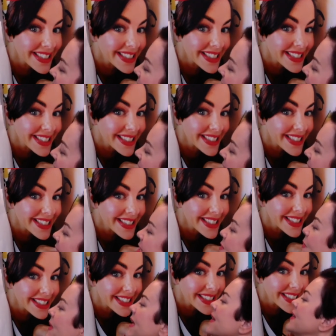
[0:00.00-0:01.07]
and
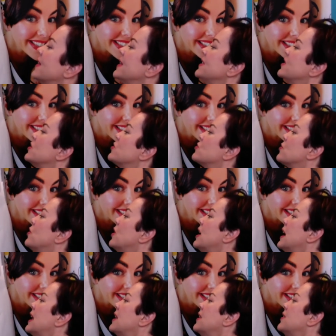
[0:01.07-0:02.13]
we are going to draw
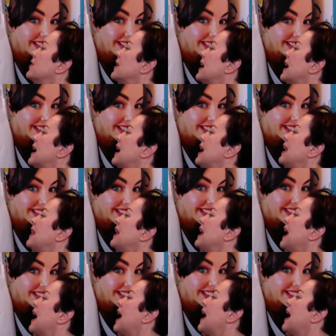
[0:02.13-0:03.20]
her looking in the
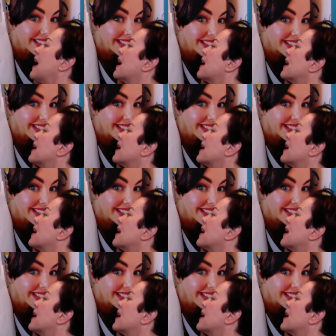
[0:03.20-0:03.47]
air.